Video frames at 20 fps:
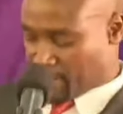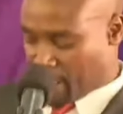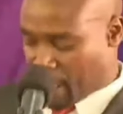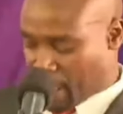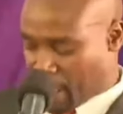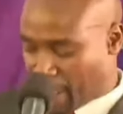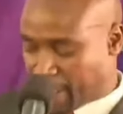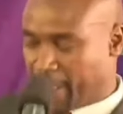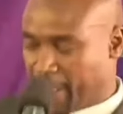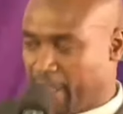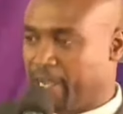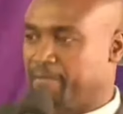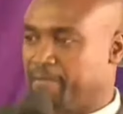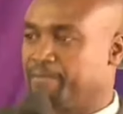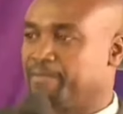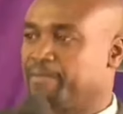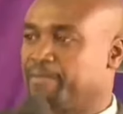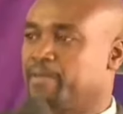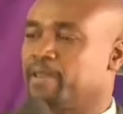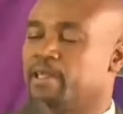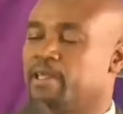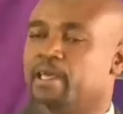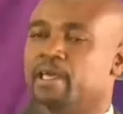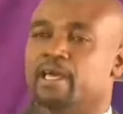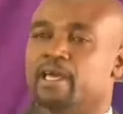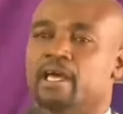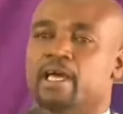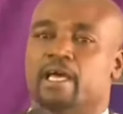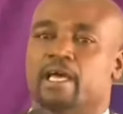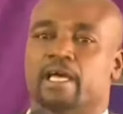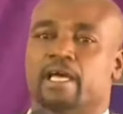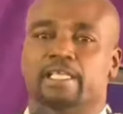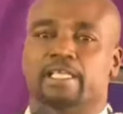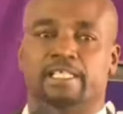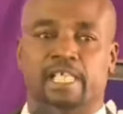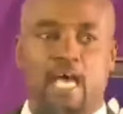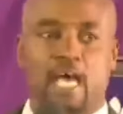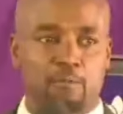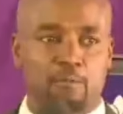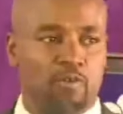Aya.
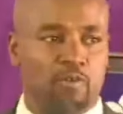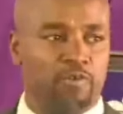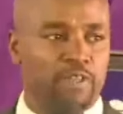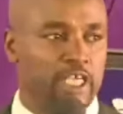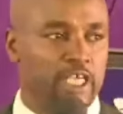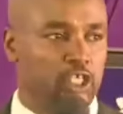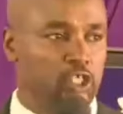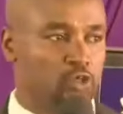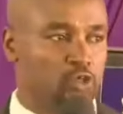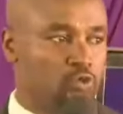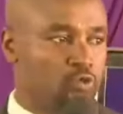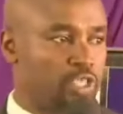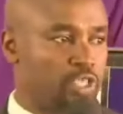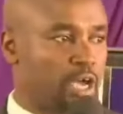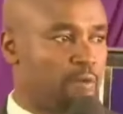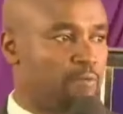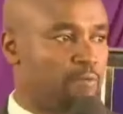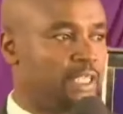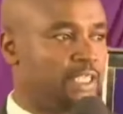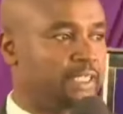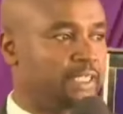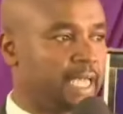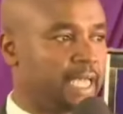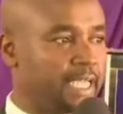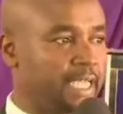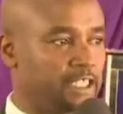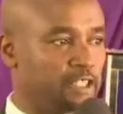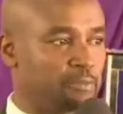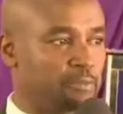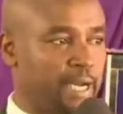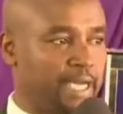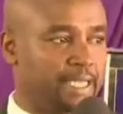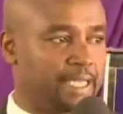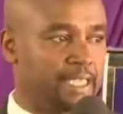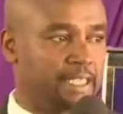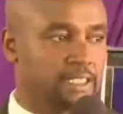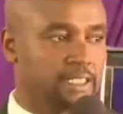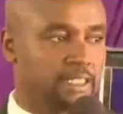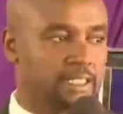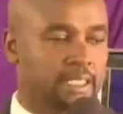Some of the issues have been touched by
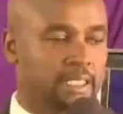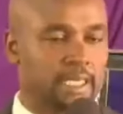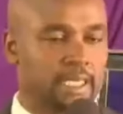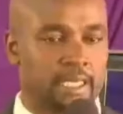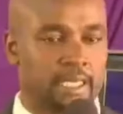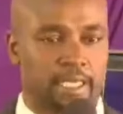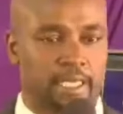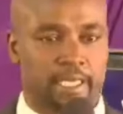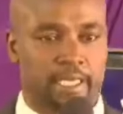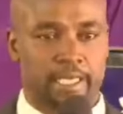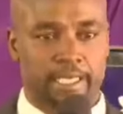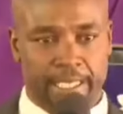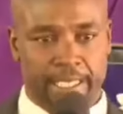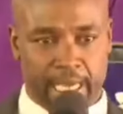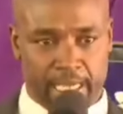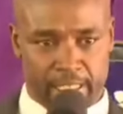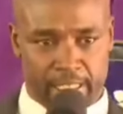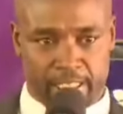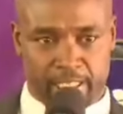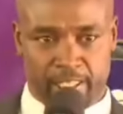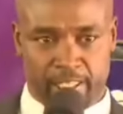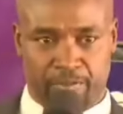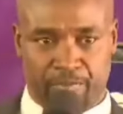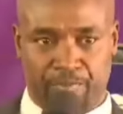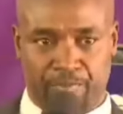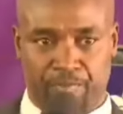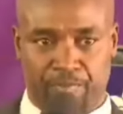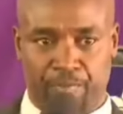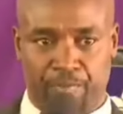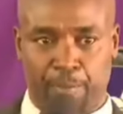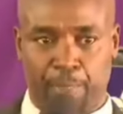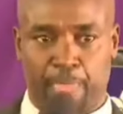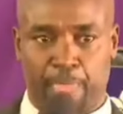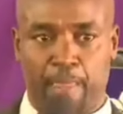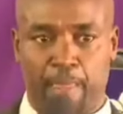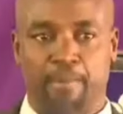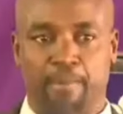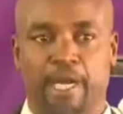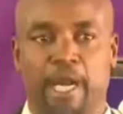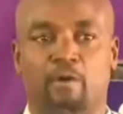these leaders.
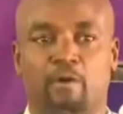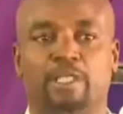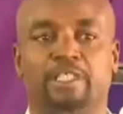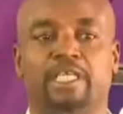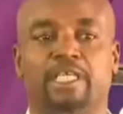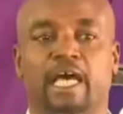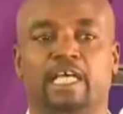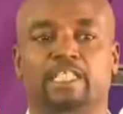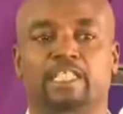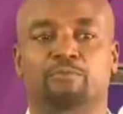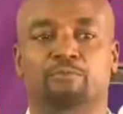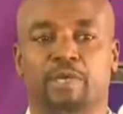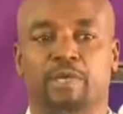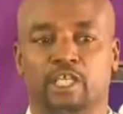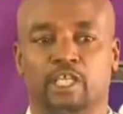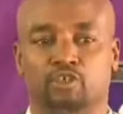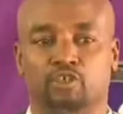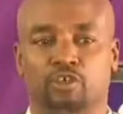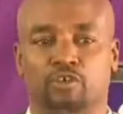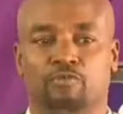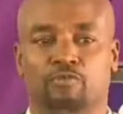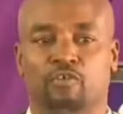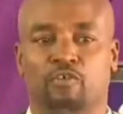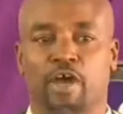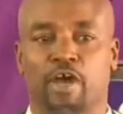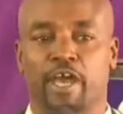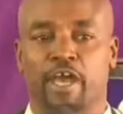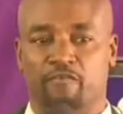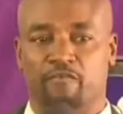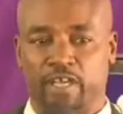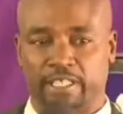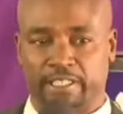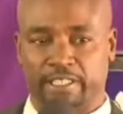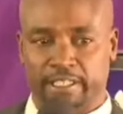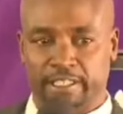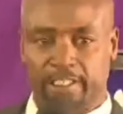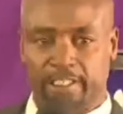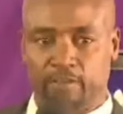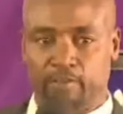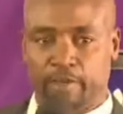But I will just mention for
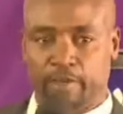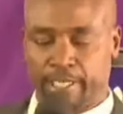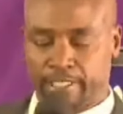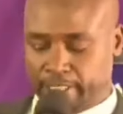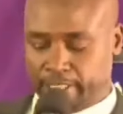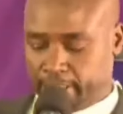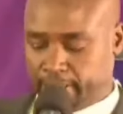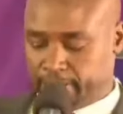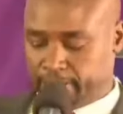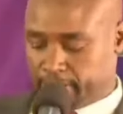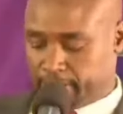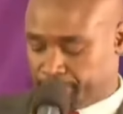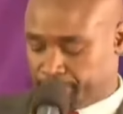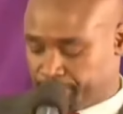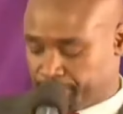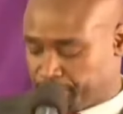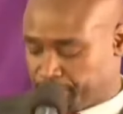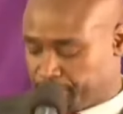emphasis, Your Excellency.